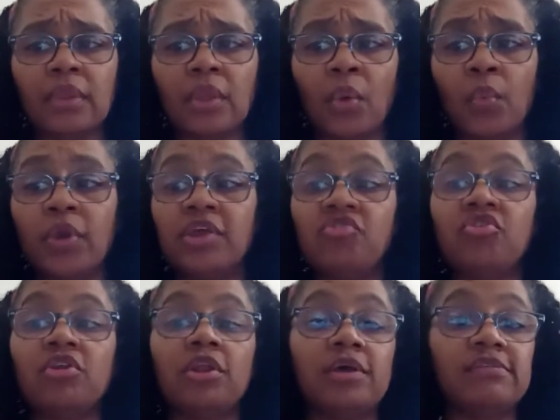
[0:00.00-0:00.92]

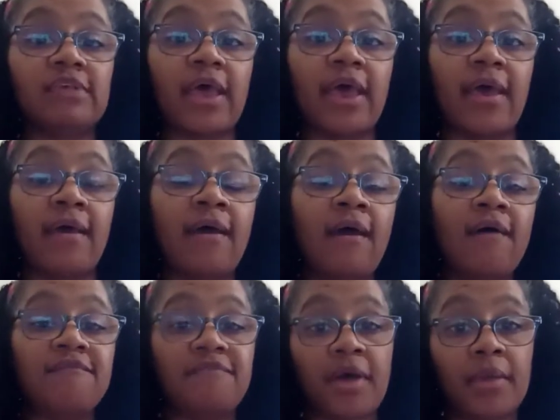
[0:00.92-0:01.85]
which looks at
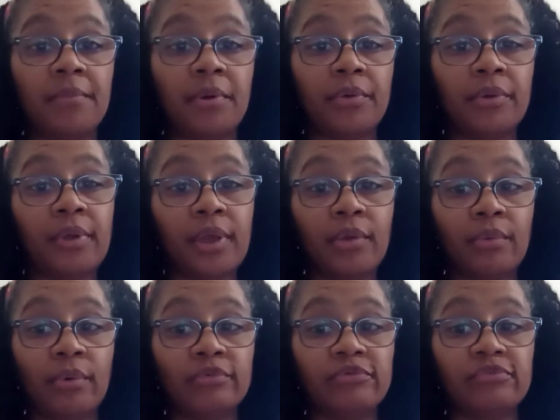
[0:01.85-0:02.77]
fine motor and
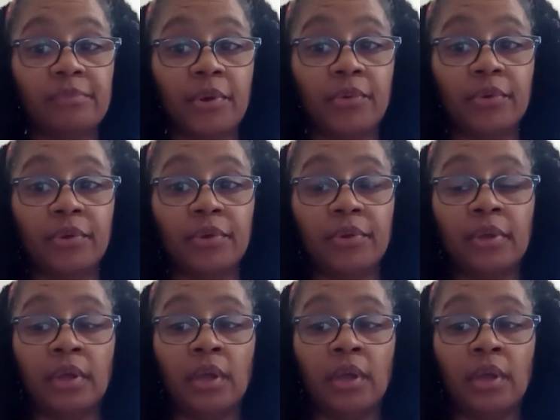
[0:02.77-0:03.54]
gross motor.